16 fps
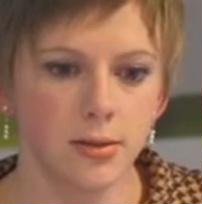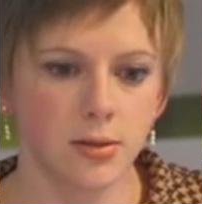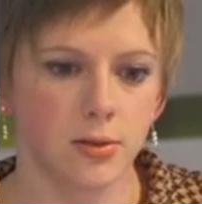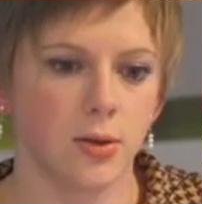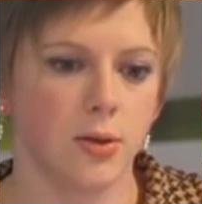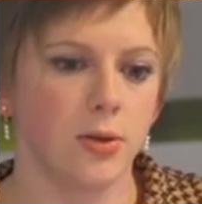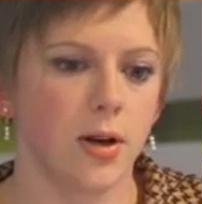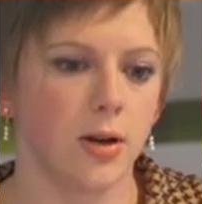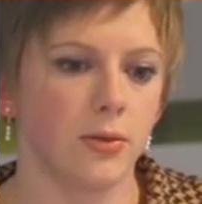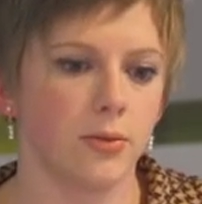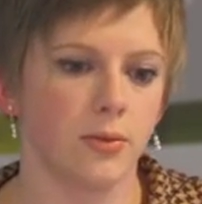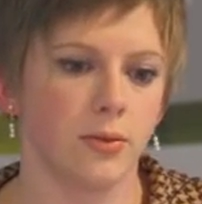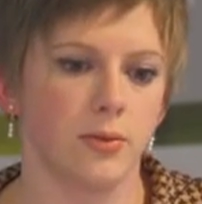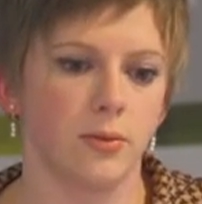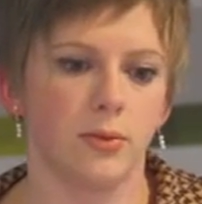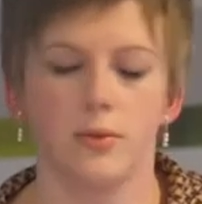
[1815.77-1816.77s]
so you have
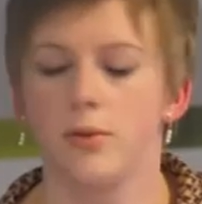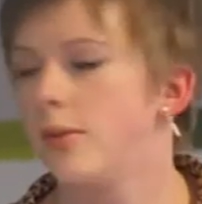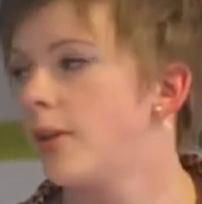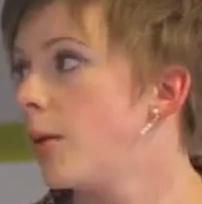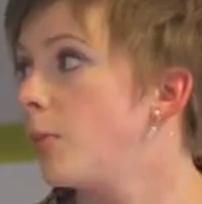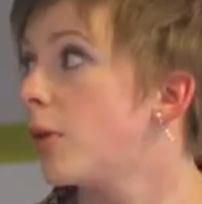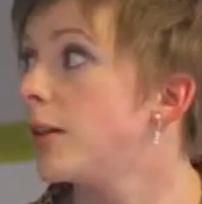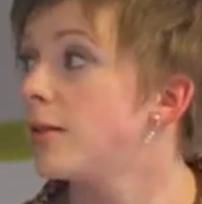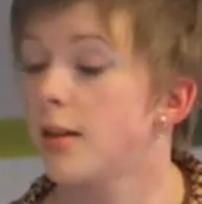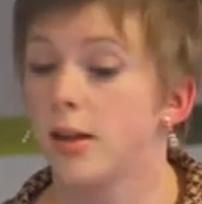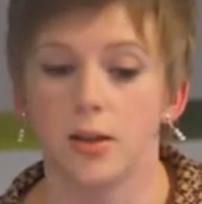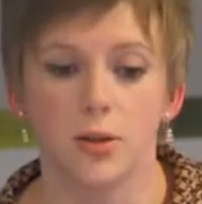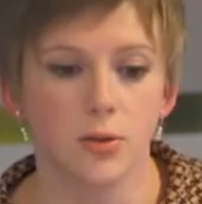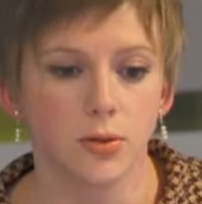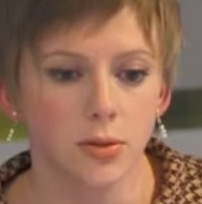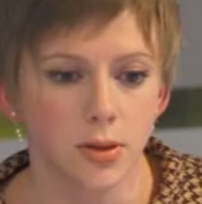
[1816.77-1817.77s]
the template I
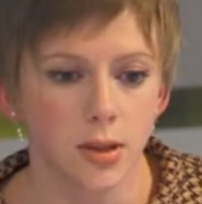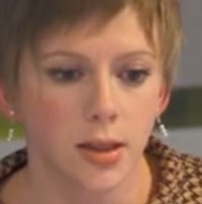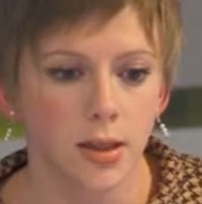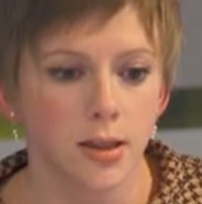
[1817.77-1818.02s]
used,